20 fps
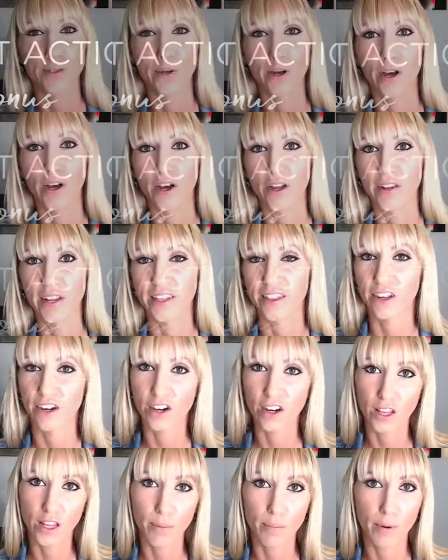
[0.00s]
called like the
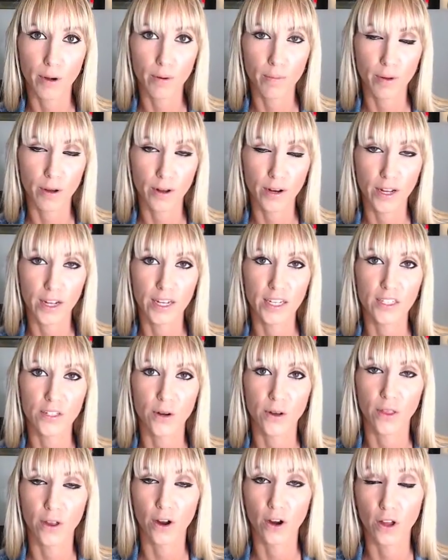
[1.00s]
early bird bonus
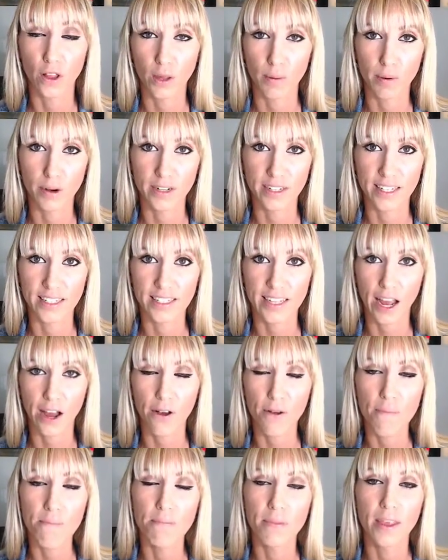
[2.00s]
or the early bird
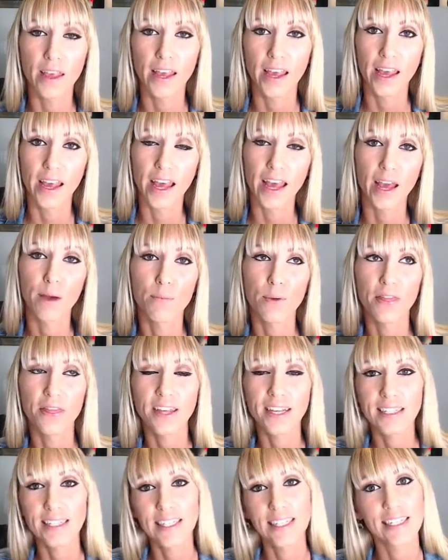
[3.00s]
discount. And what
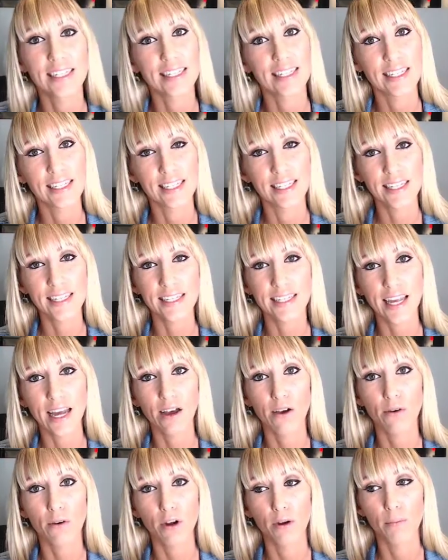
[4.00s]
this is a
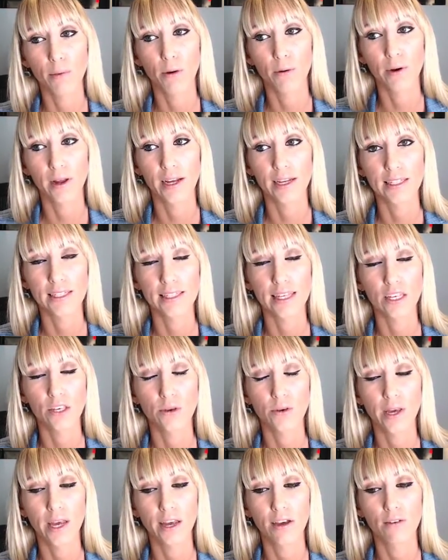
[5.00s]
discount or a bonus that
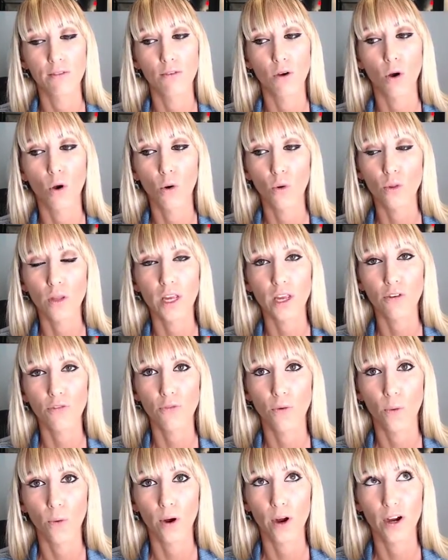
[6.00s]
you give only
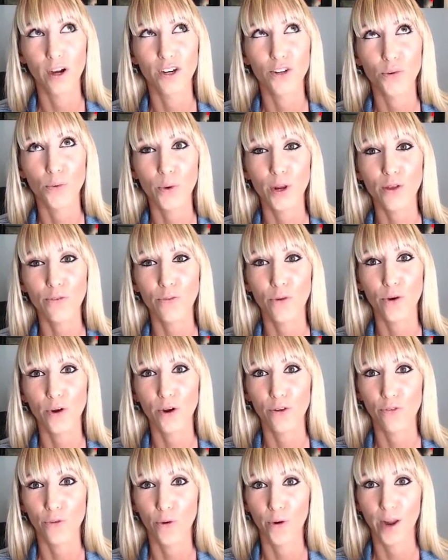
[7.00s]
for 24
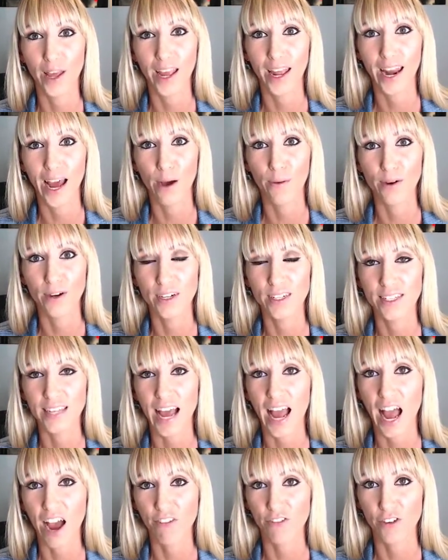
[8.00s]
to 48 hours
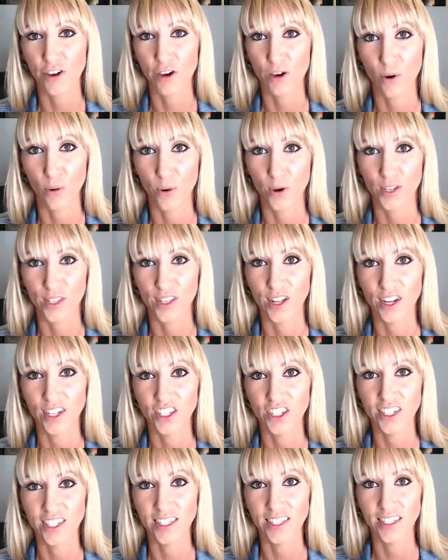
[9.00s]
after your course
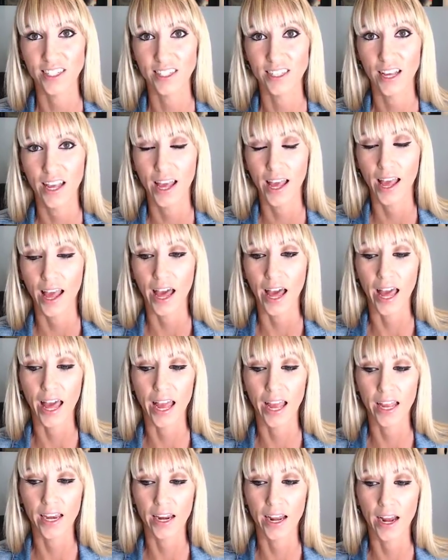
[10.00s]
launches.
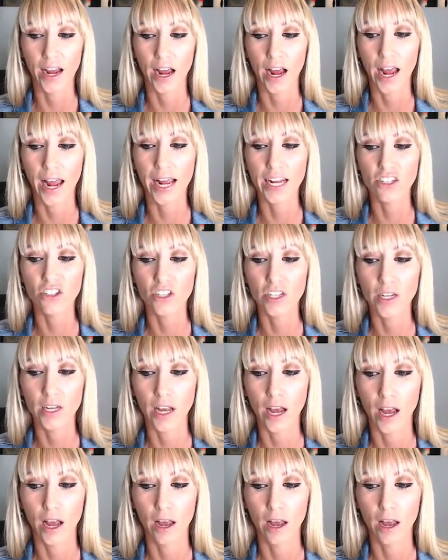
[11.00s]
And I actually